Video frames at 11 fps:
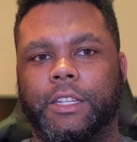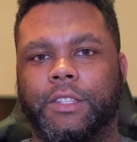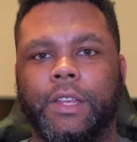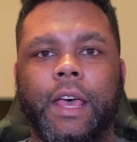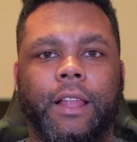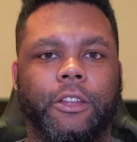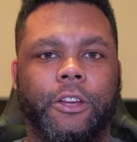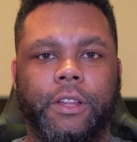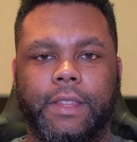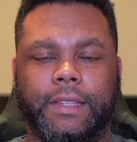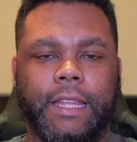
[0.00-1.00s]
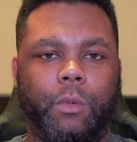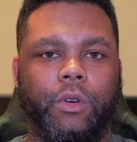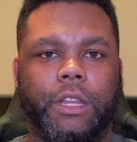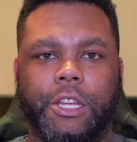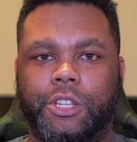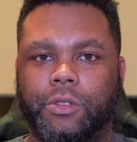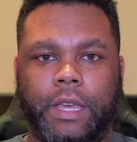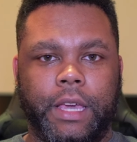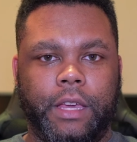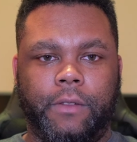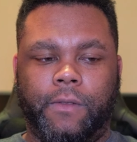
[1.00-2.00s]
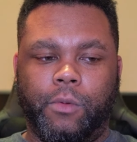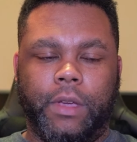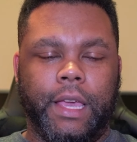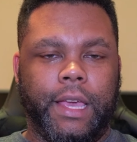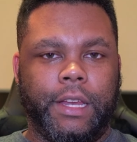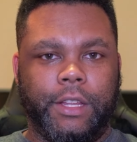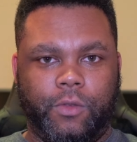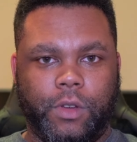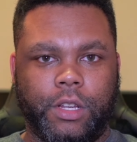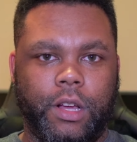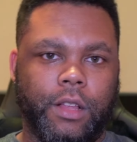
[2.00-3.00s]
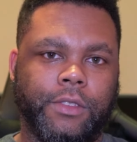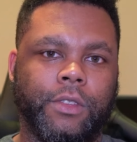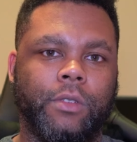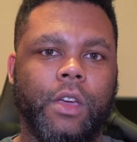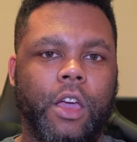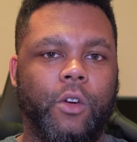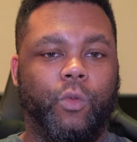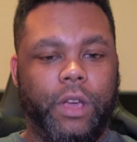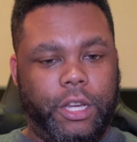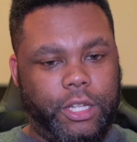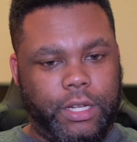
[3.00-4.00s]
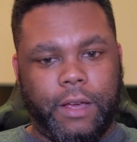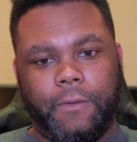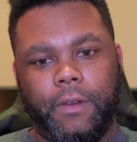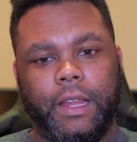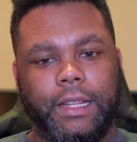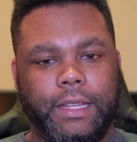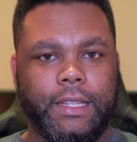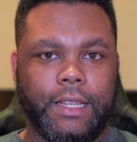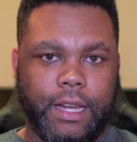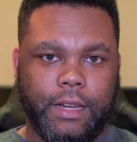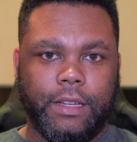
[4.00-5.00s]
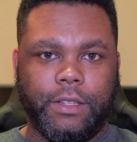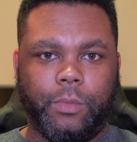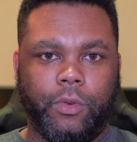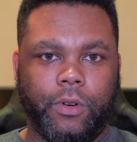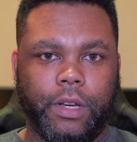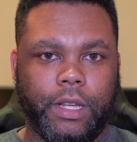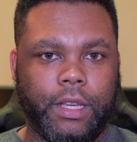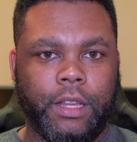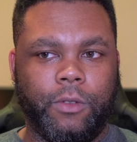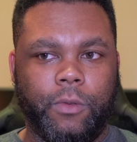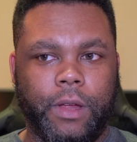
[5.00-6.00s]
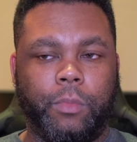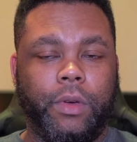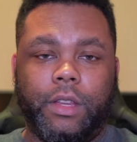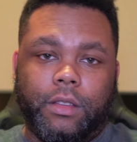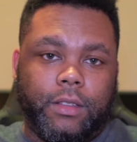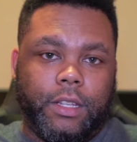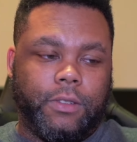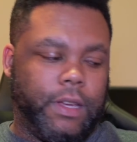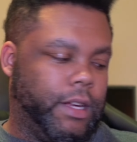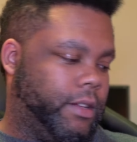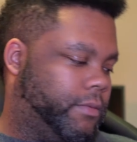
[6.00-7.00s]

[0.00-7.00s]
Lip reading: It's literally the same one that you get if you get any Switch console, which I feel like this is kind of disappointing in a way, but at least you get